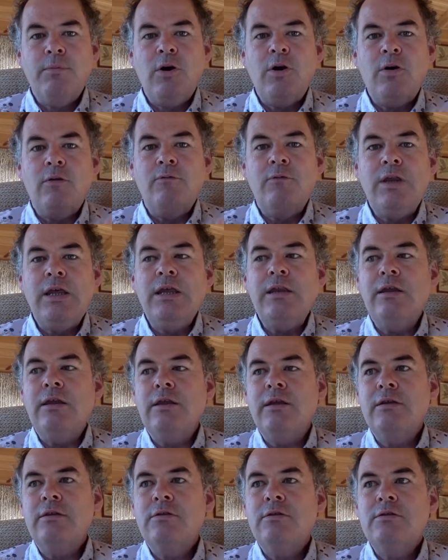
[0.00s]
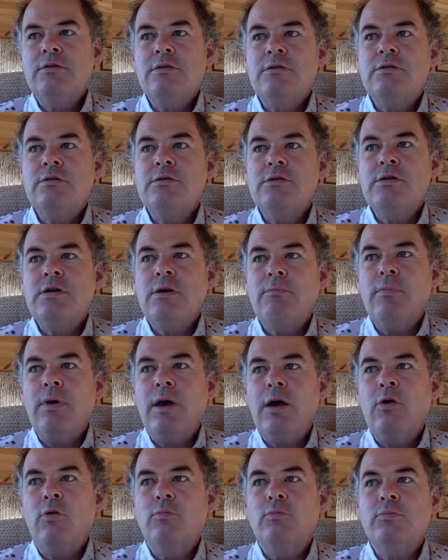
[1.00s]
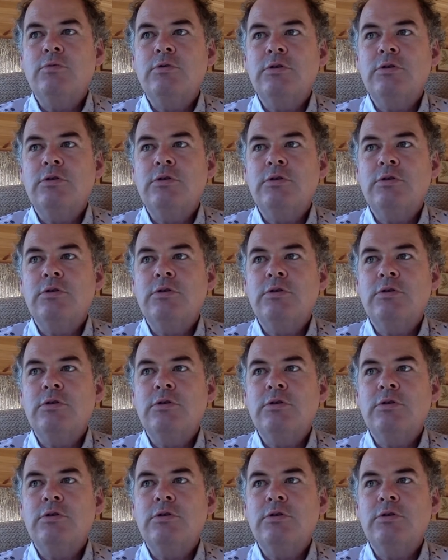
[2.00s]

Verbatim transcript: kind of needing some help